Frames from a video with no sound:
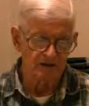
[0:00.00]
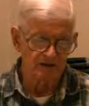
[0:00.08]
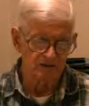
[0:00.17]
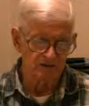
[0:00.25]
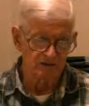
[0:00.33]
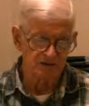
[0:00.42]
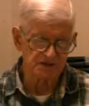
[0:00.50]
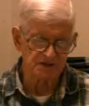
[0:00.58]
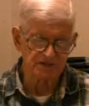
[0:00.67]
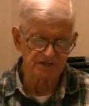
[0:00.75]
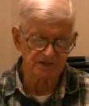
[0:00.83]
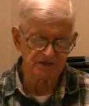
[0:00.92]
So this
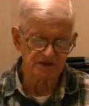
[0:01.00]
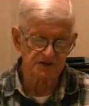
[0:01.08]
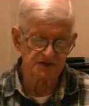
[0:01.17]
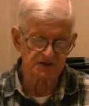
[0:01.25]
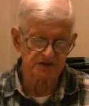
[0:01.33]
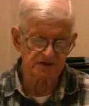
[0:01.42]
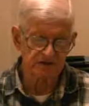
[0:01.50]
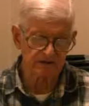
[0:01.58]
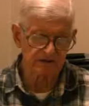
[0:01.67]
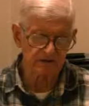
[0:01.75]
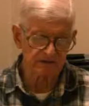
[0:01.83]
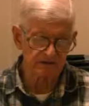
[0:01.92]
is kind of an interesting
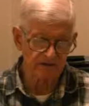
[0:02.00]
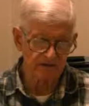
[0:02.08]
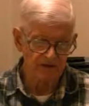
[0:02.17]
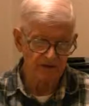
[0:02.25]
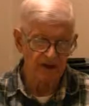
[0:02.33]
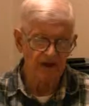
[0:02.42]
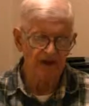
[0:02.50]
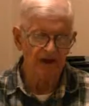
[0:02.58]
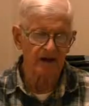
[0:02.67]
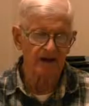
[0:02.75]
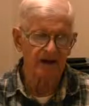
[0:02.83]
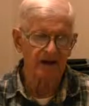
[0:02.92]
theory,
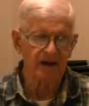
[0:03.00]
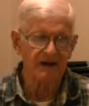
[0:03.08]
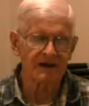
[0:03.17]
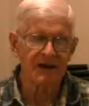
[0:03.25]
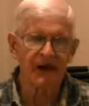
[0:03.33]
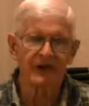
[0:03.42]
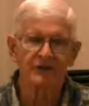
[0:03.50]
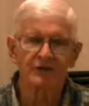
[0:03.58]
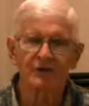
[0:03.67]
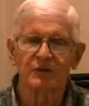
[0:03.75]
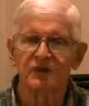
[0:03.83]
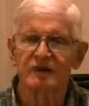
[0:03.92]
and I
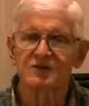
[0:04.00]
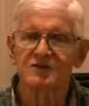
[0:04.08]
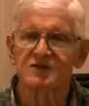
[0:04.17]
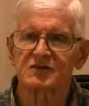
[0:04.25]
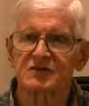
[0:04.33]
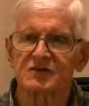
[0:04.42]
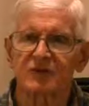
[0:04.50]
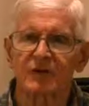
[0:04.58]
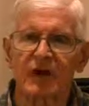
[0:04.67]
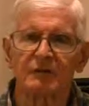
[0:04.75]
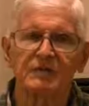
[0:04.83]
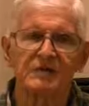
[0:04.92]
don't know what else.
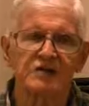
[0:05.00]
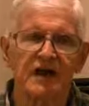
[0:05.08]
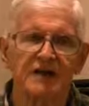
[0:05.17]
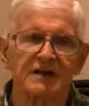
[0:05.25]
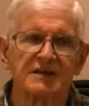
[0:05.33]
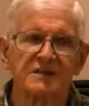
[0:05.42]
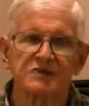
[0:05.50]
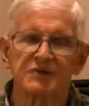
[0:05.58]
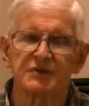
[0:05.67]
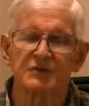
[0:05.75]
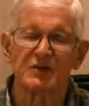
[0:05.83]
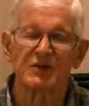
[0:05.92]
Why would the
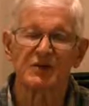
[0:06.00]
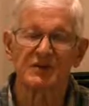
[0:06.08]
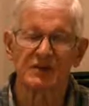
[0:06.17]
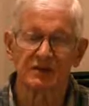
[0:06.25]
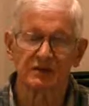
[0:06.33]
Chinese be